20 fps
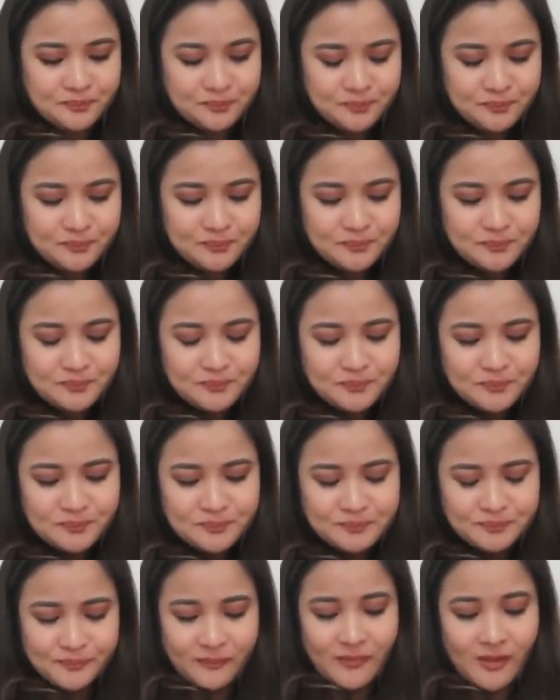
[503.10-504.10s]

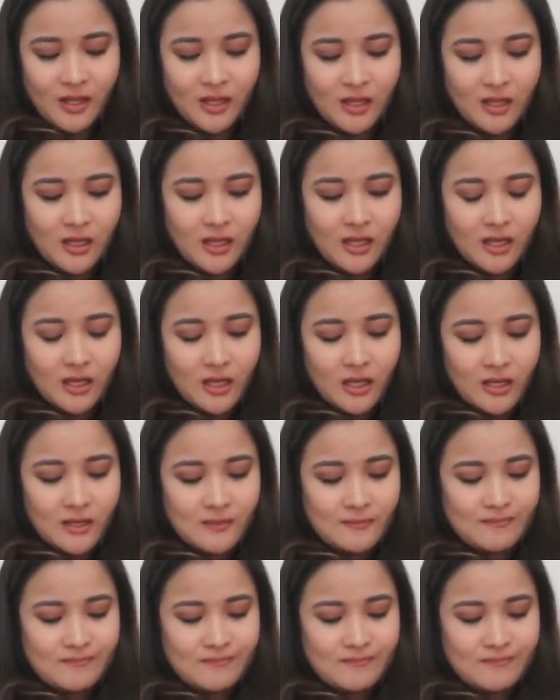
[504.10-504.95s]
(silence)